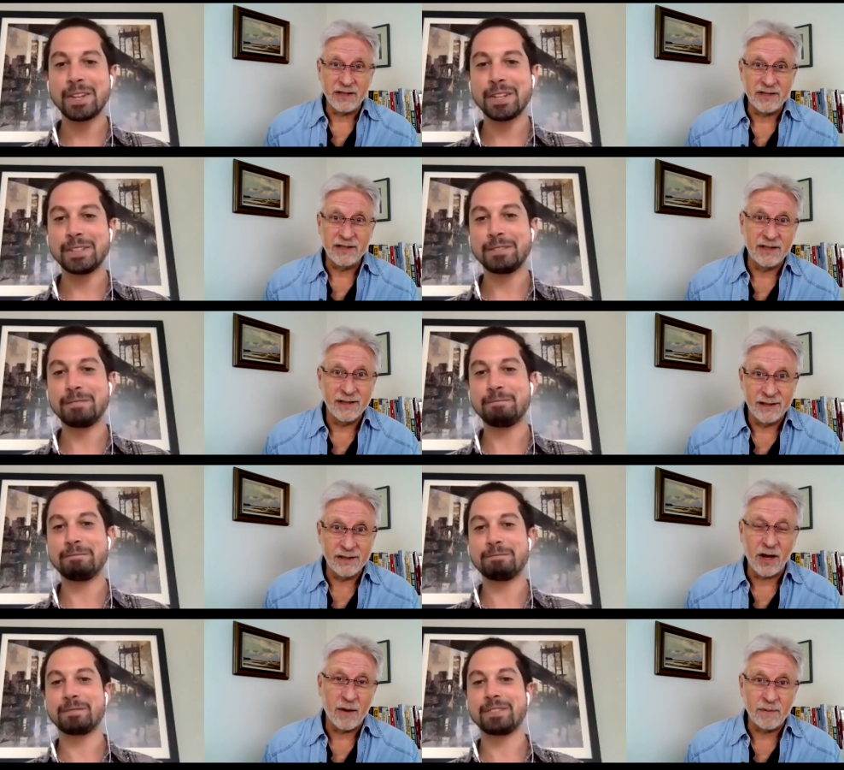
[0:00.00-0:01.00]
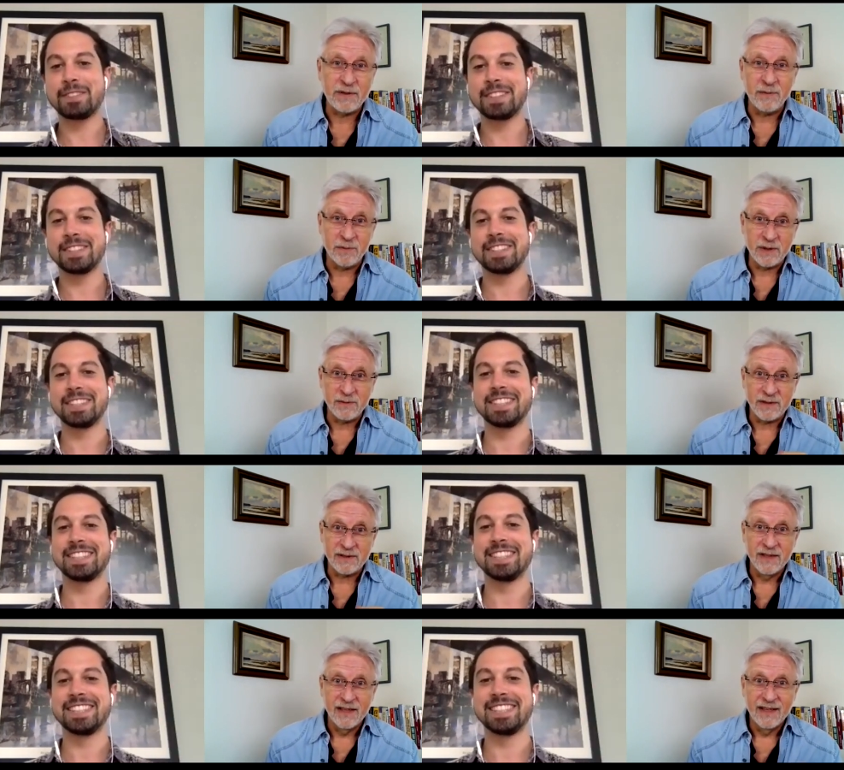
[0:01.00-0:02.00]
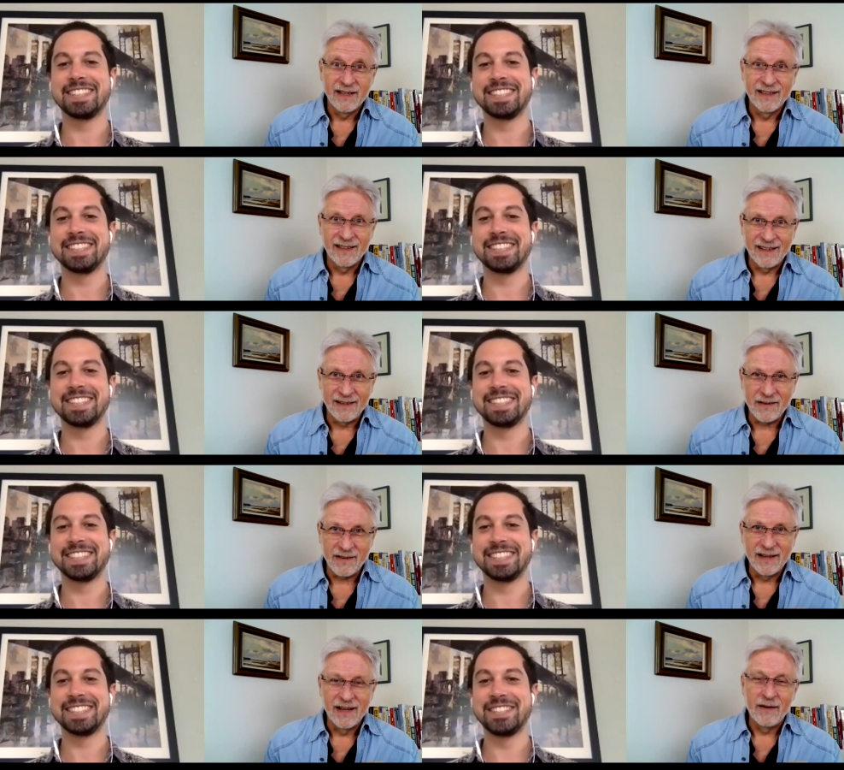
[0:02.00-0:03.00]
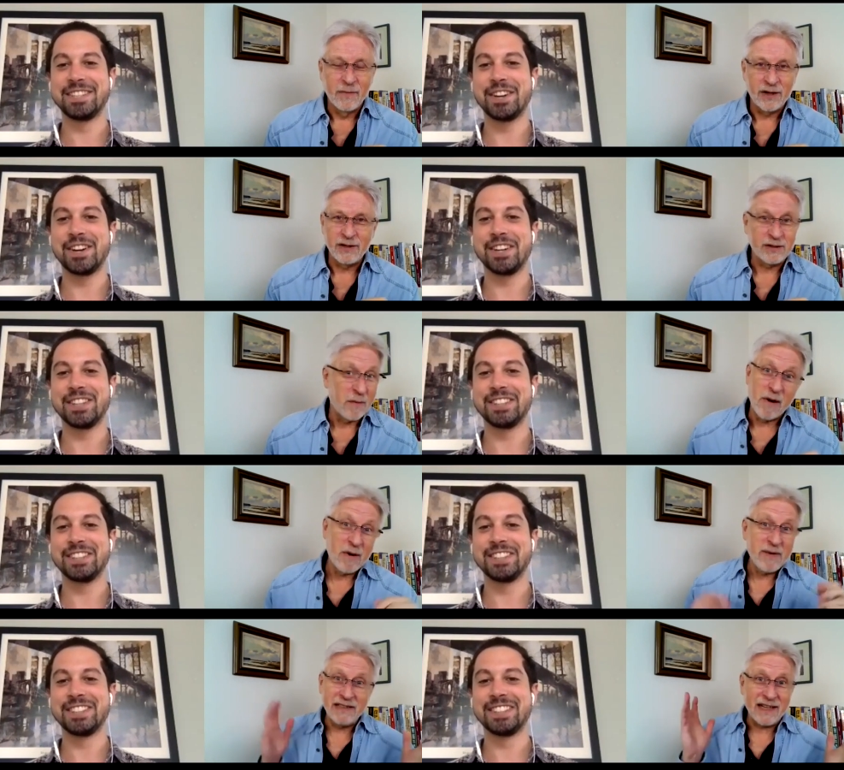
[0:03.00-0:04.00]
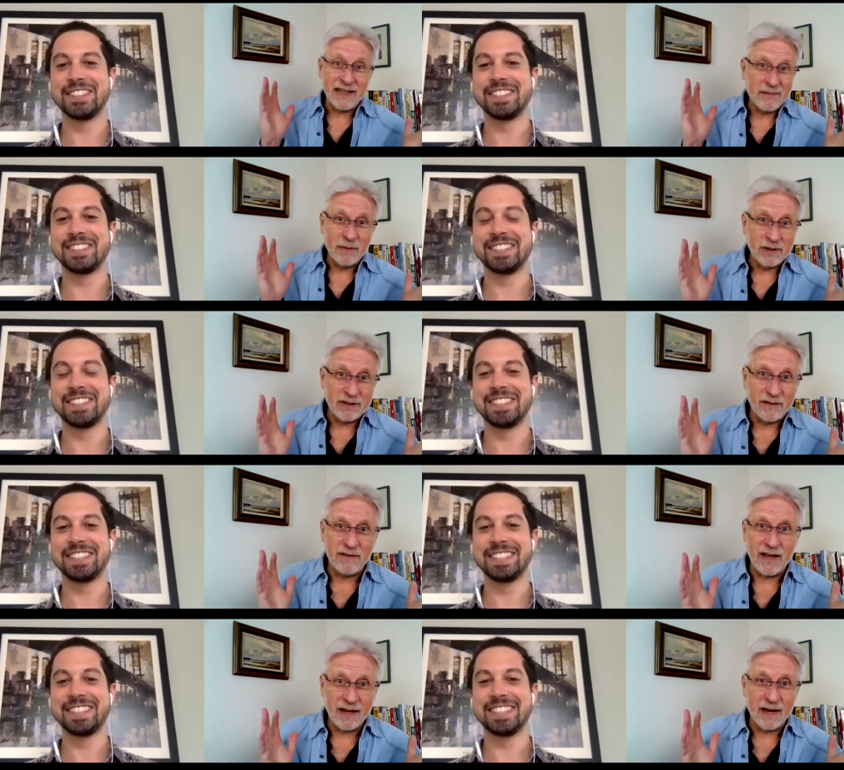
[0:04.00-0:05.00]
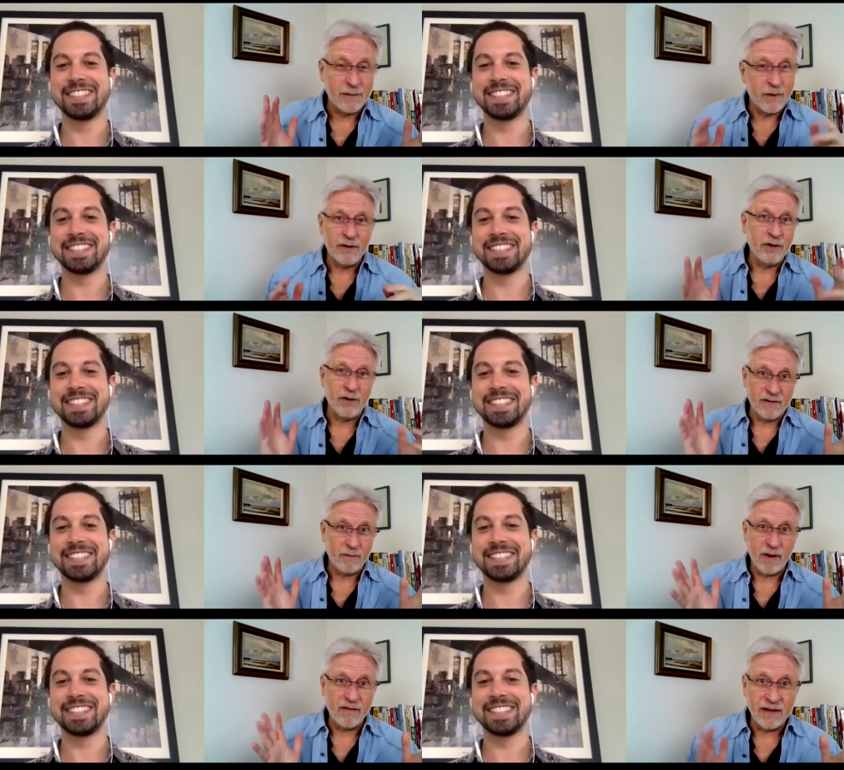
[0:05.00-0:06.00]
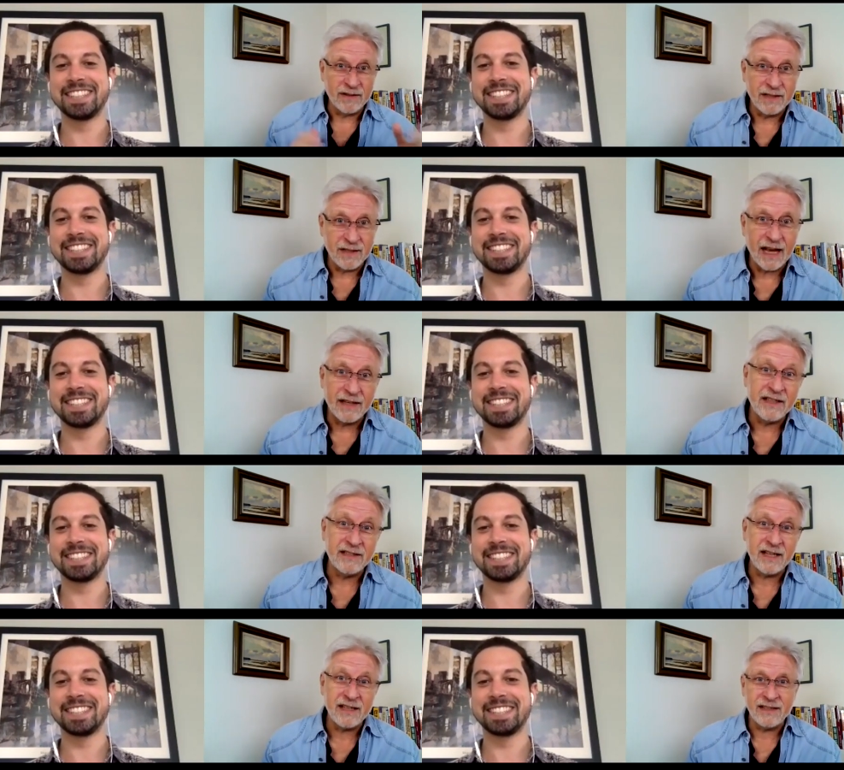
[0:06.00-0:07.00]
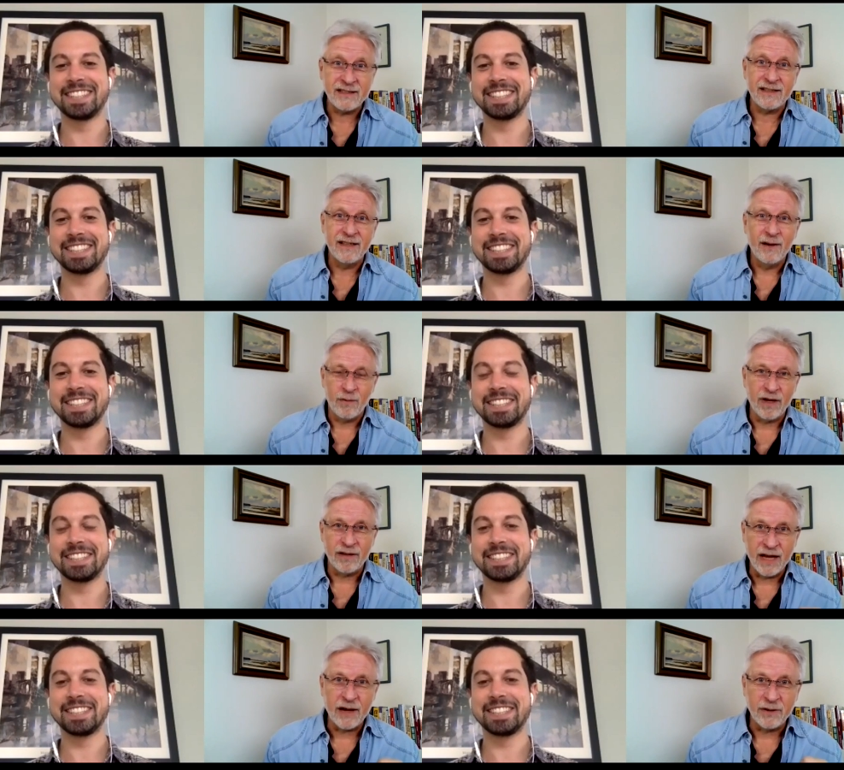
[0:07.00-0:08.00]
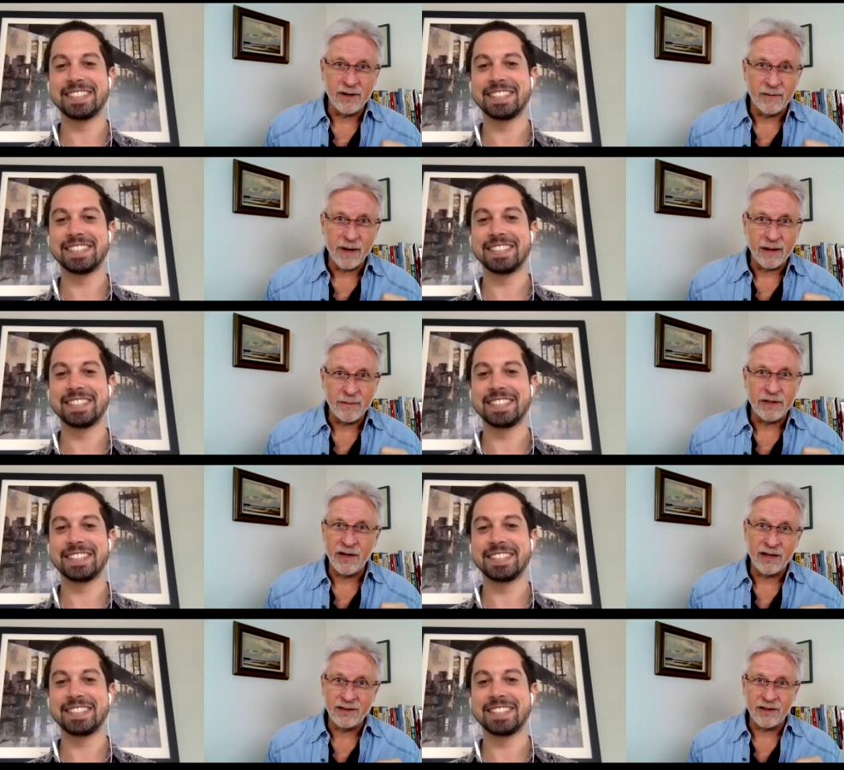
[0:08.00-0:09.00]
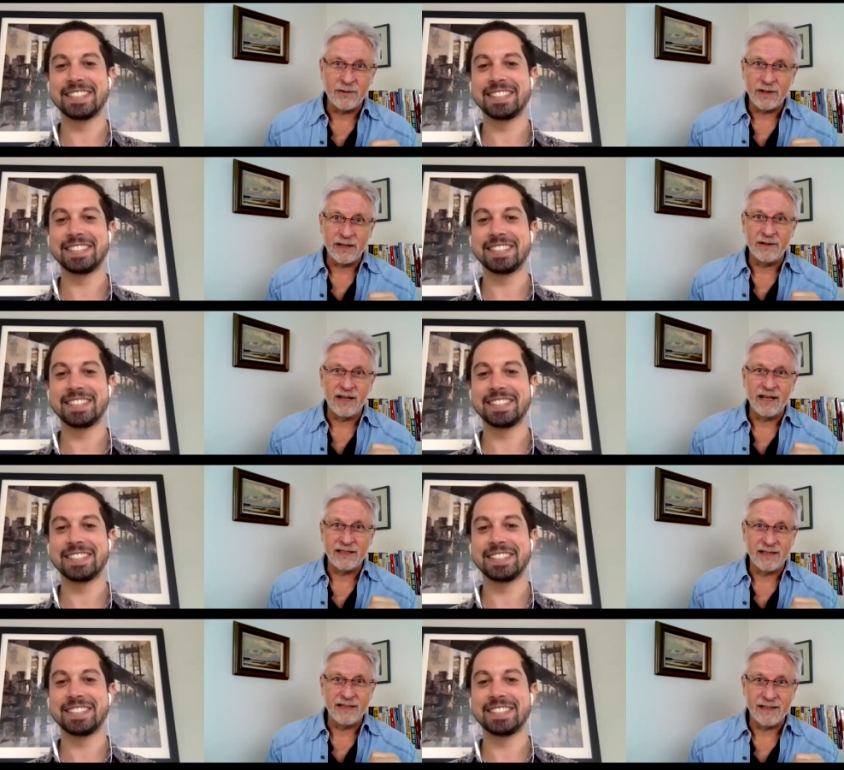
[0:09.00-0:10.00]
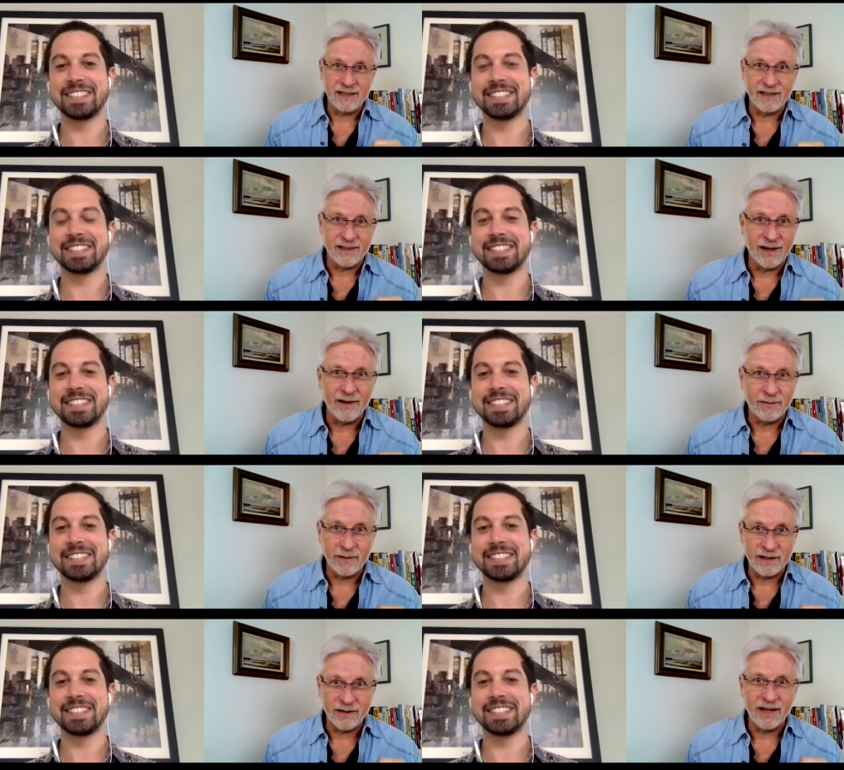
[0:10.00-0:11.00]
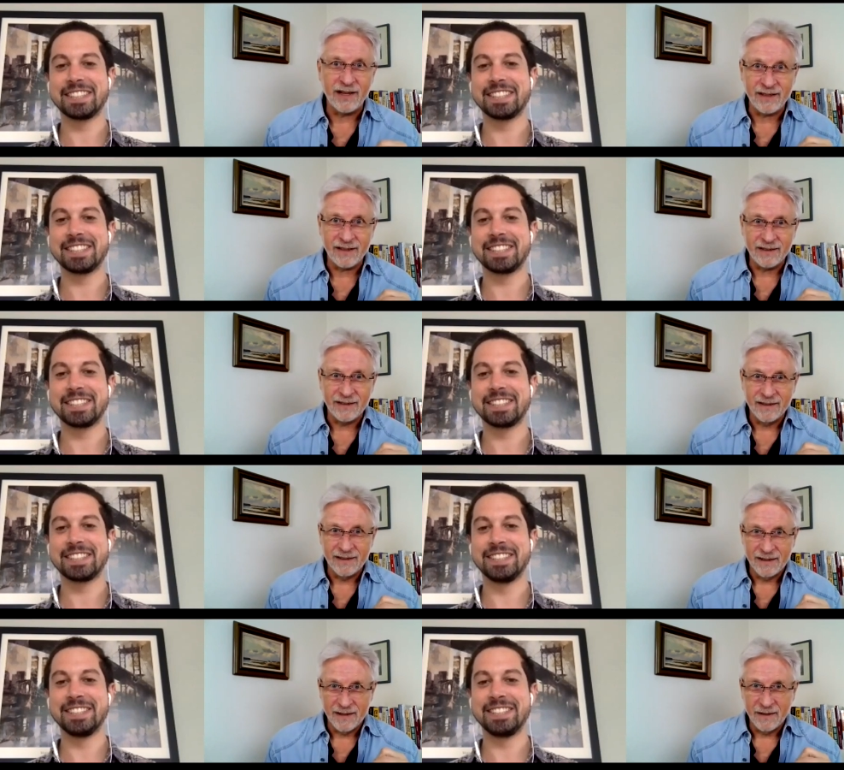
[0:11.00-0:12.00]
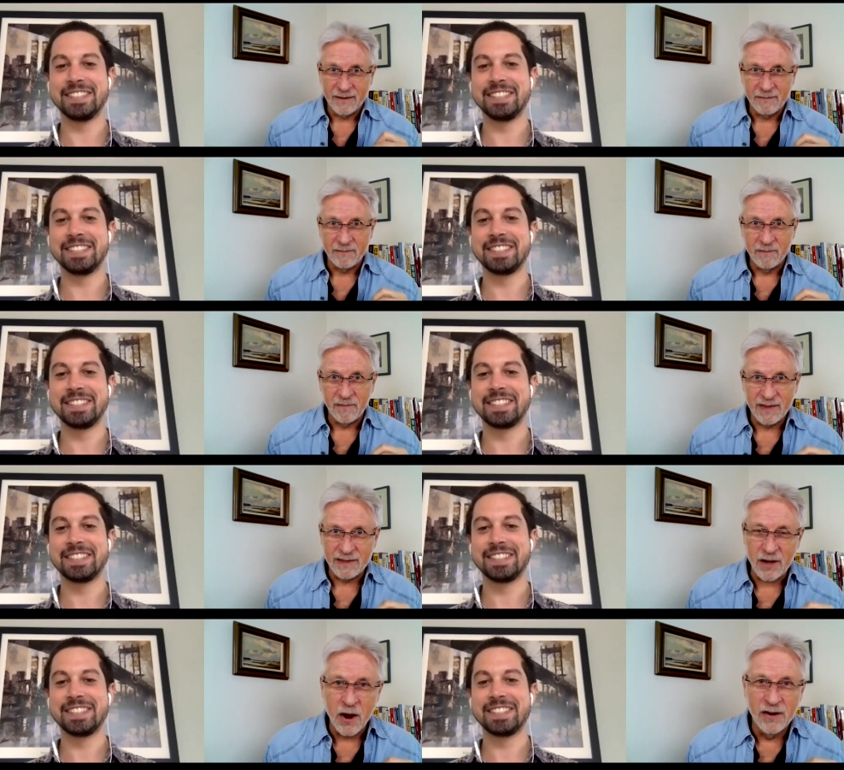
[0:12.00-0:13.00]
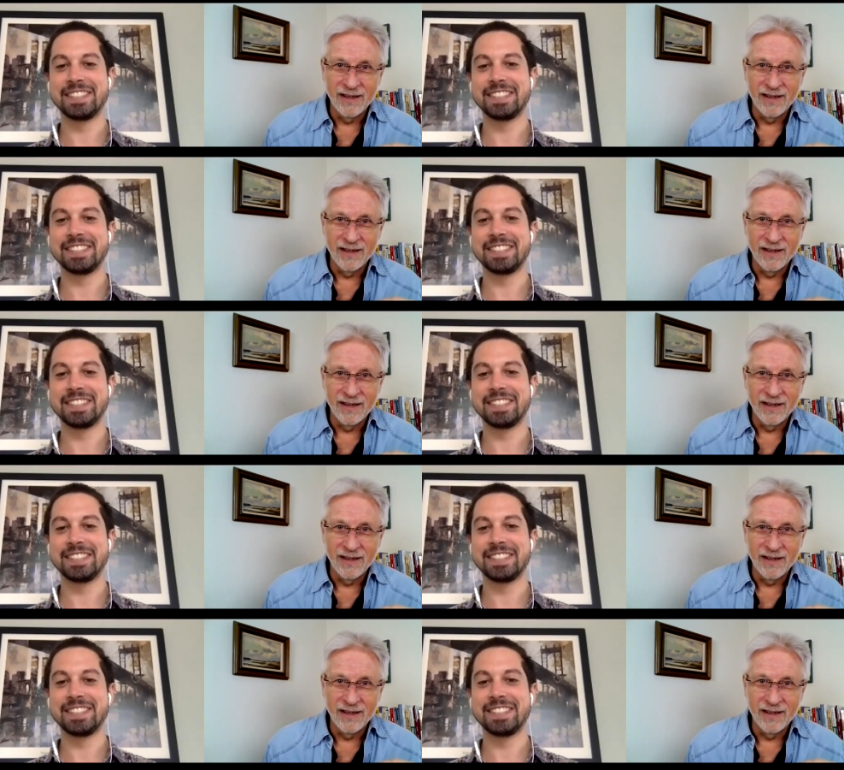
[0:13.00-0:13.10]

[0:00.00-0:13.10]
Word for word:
Speaker 1: just stop symptoms. Sure. The moment I put the flag up, you have prevented a disease. Well, now you have become a doctor without a license and off with your head. Mm-hmm. So